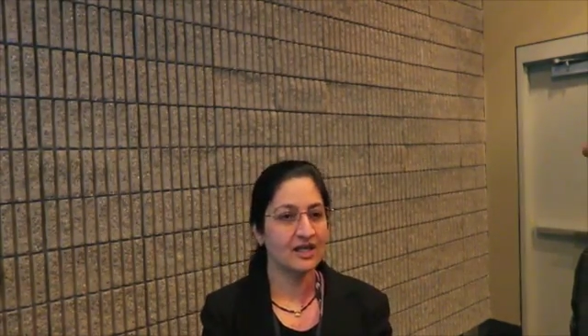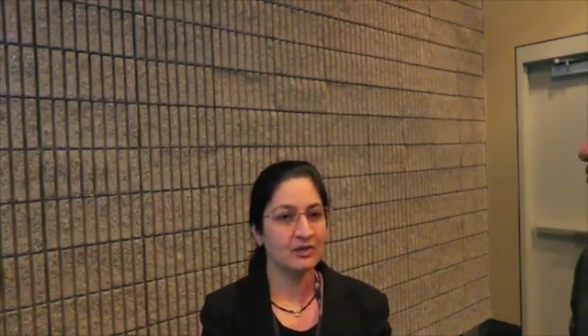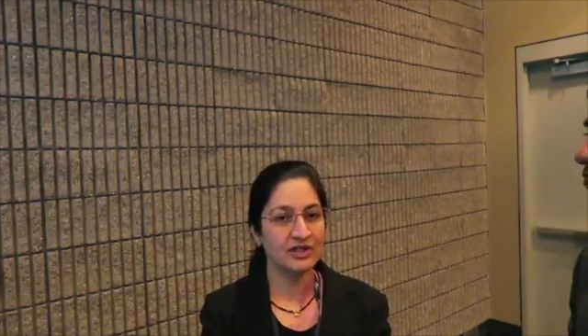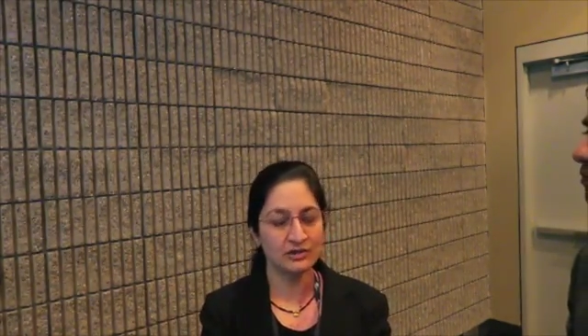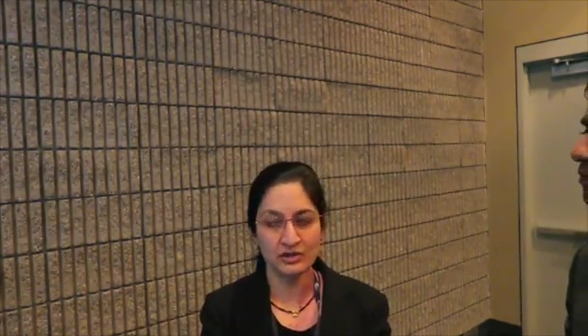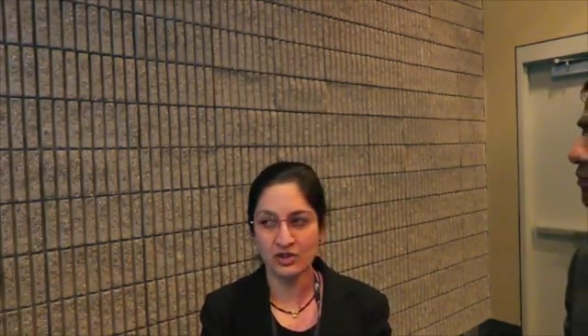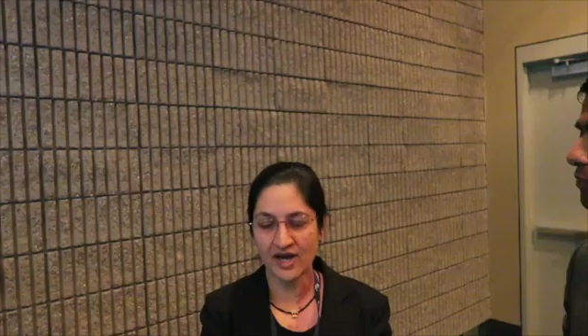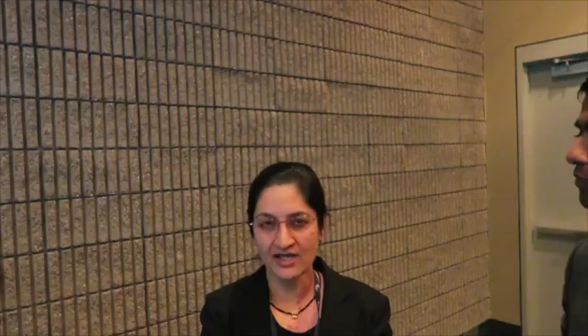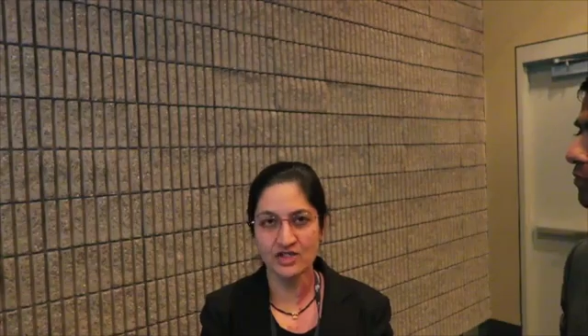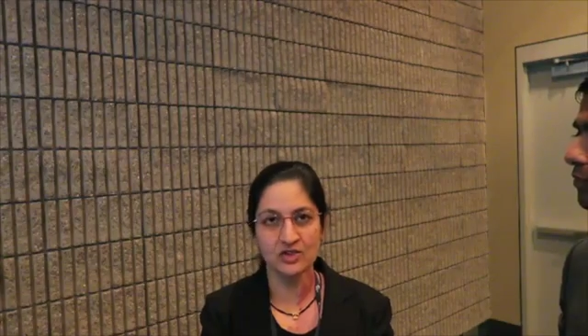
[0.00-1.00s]
And when you do
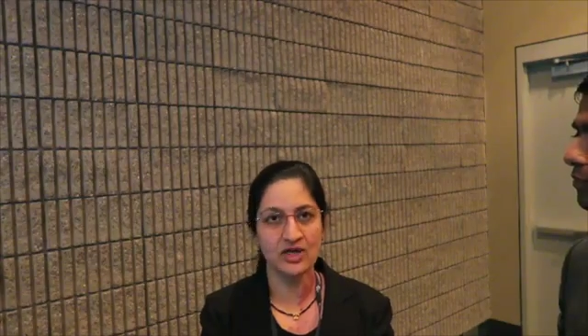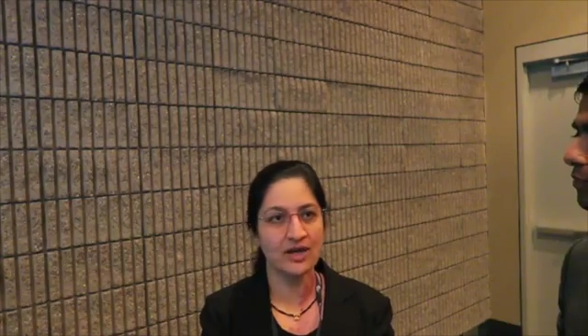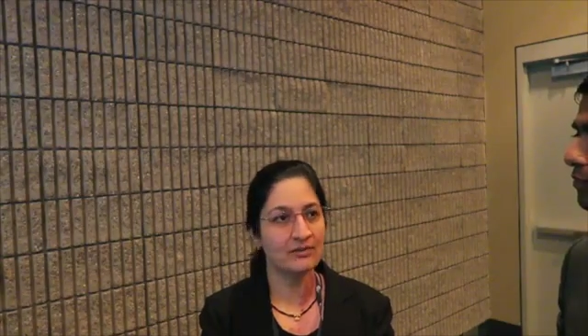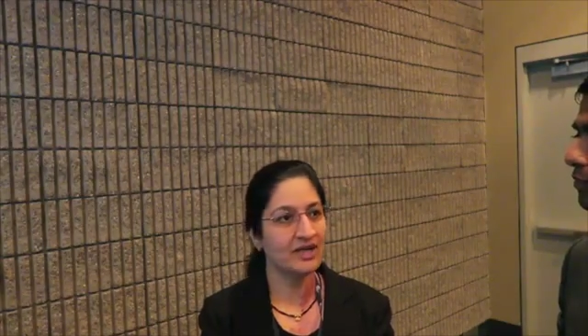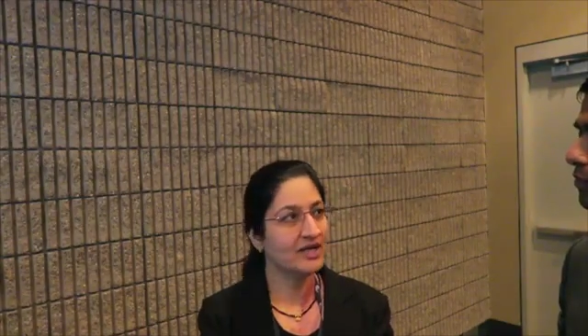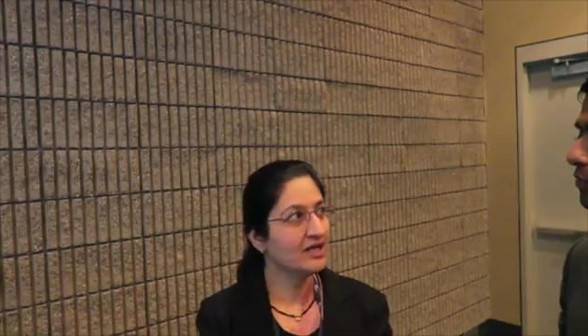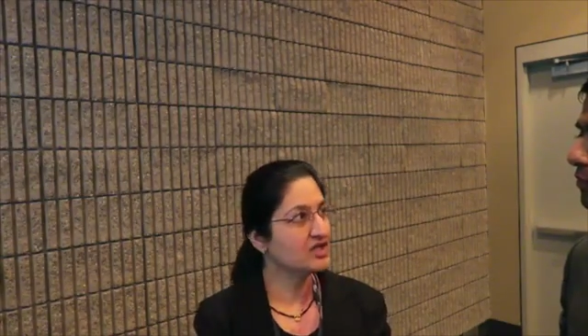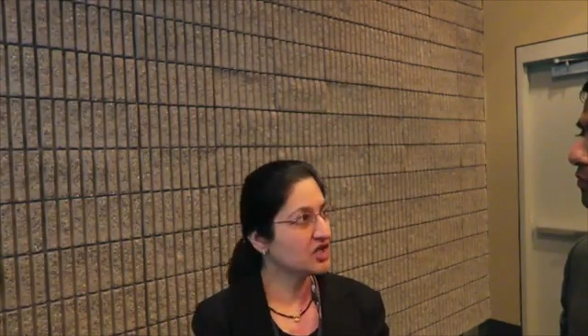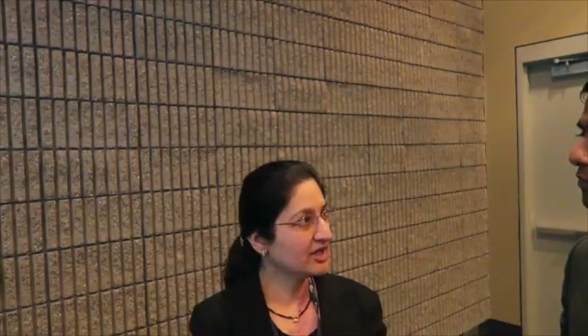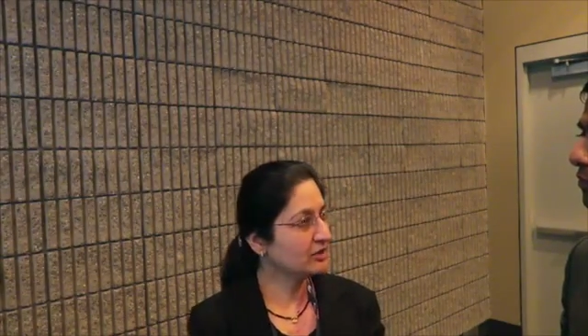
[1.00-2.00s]
your angiogram,
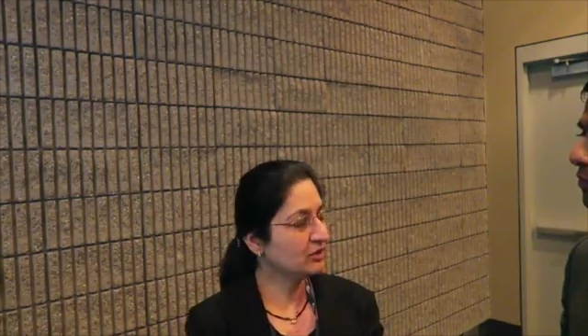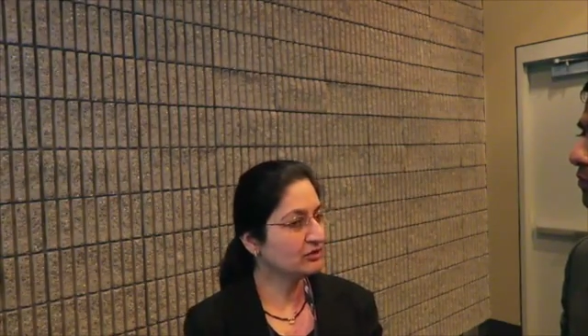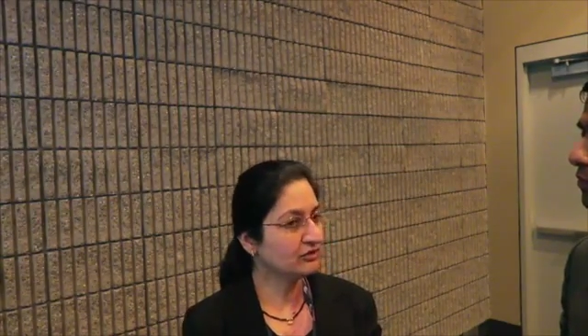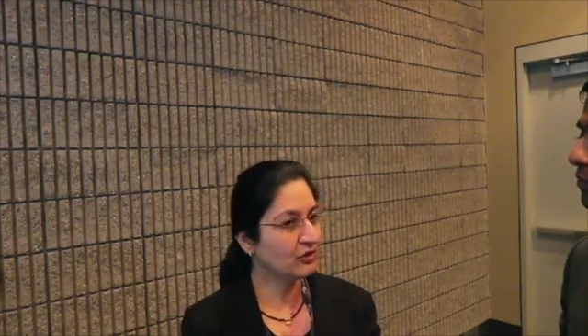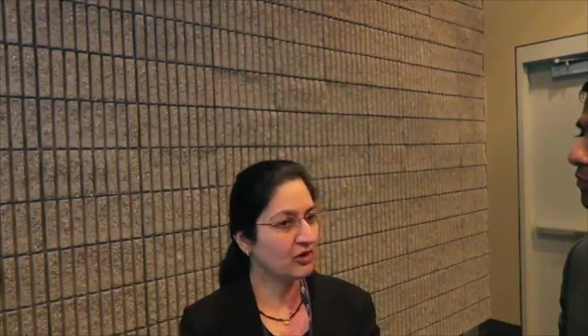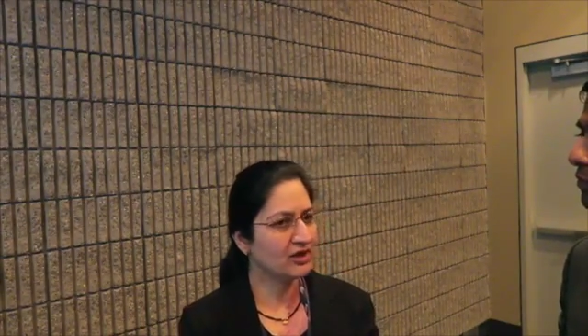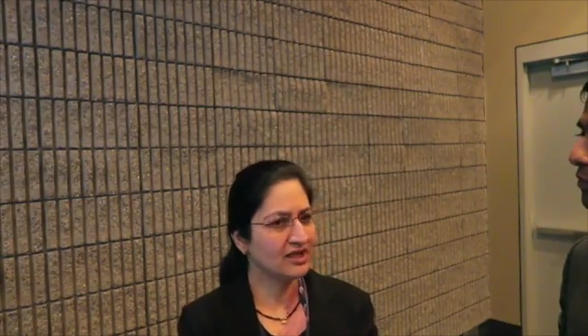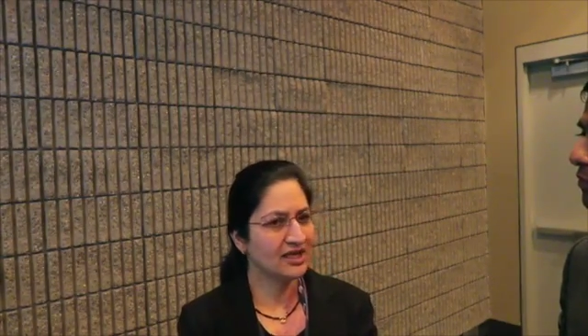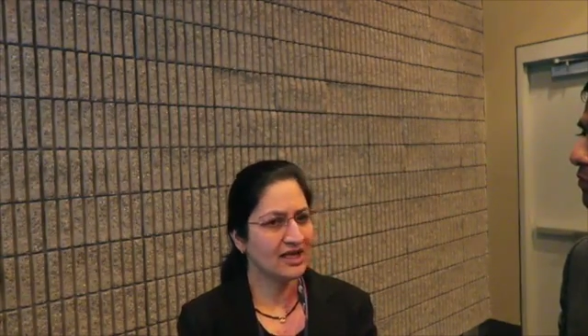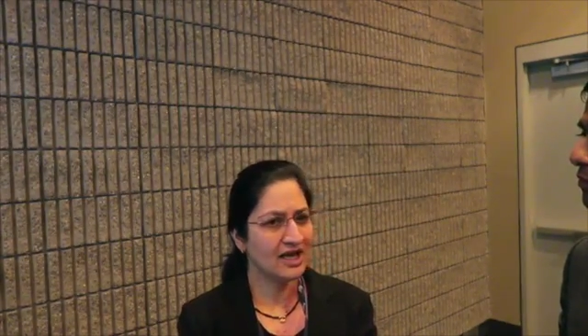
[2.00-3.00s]
try to look for